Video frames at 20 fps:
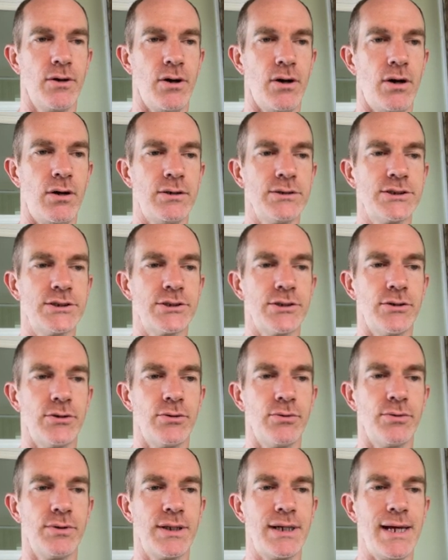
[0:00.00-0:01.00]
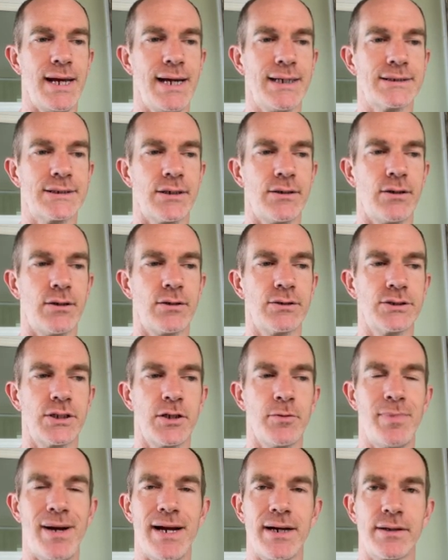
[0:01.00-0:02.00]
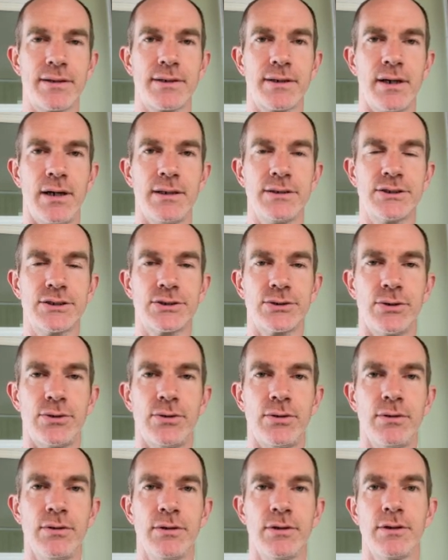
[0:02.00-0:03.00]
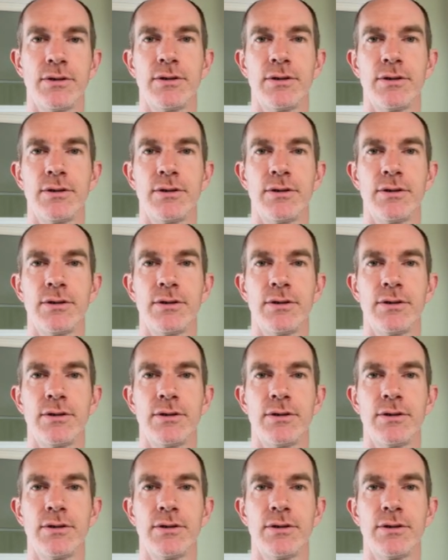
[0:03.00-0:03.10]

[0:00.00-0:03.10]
Also, the XLRs on the back of the console